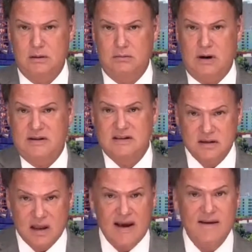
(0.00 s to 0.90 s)
right?
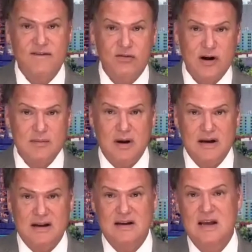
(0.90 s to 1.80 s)
That's free
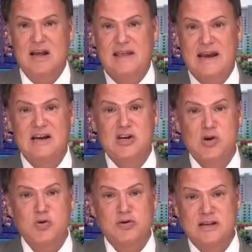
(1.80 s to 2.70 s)
money.
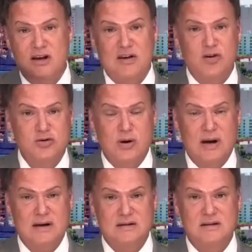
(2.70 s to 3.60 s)
You sell those
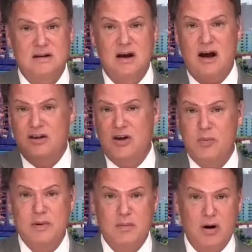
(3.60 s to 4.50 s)
credits on the
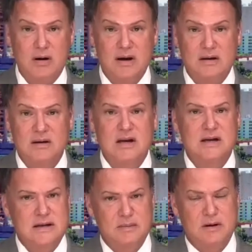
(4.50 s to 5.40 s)
open market,
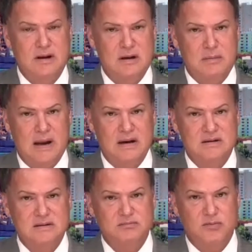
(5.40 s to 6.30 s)
typically to
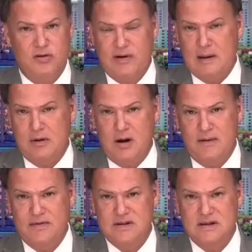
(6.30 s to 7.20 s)
banks or family
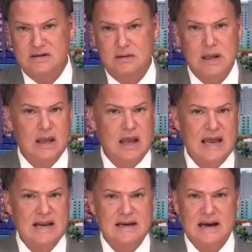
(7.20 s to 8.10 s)
offices,
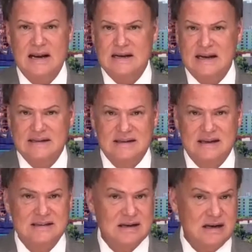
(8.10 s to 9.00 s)
at 98
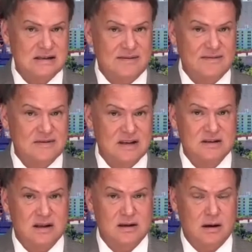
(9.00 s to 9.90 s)
cents, 97 cents
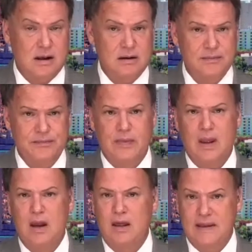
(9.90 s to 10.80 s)
on the dollar.
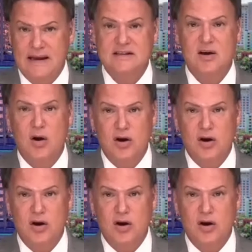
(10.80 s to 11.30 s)
That's